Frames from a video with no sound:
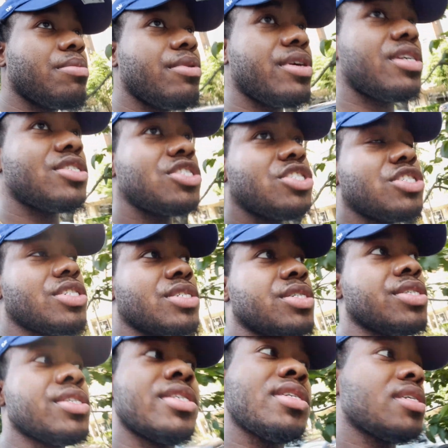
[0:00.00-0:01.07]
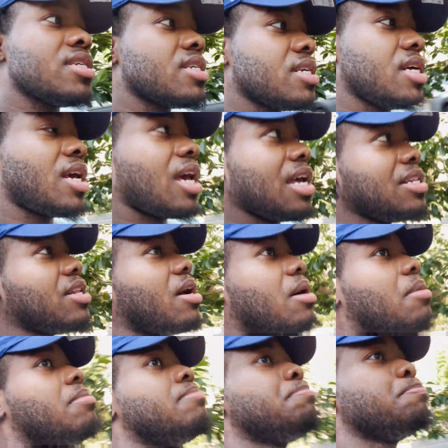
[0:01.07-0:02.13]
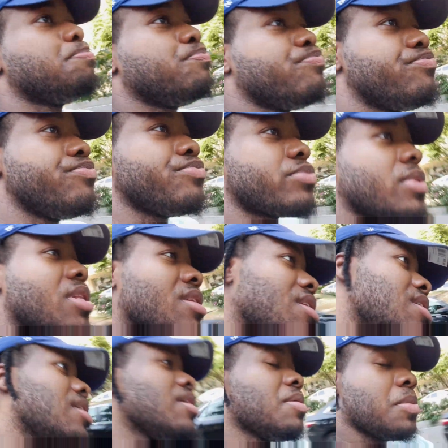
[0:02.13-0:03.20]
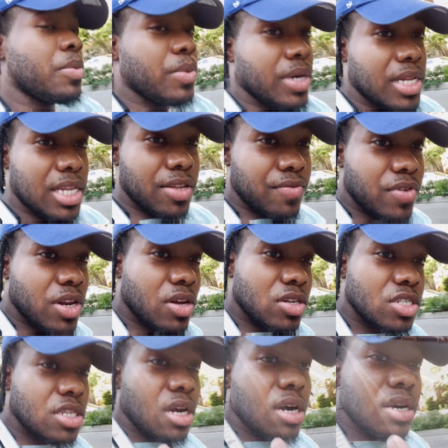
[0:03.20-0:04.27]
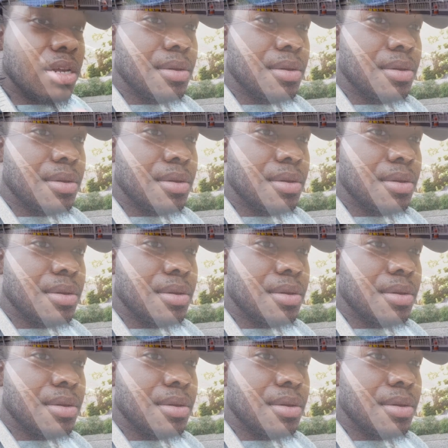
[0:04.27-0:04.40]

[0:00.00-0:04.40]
Bridge, and we get this video started.